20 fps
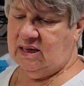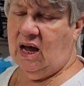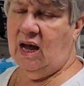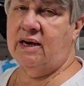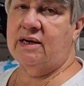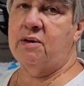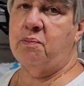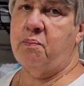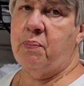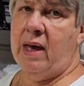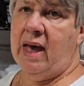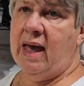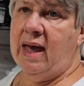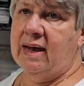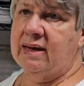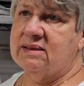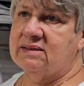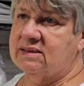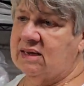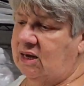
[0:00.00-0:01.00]
kind of
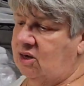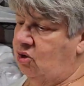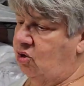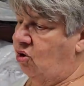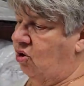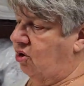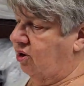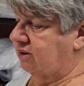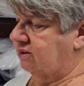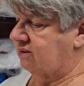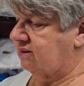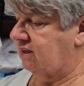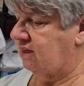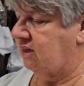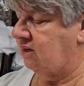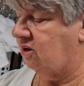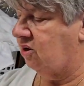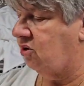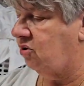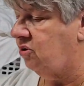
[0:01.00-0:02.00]
bags at Clark's
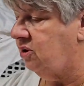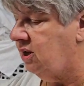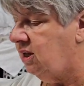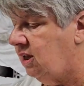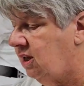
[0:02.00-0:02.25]
Hill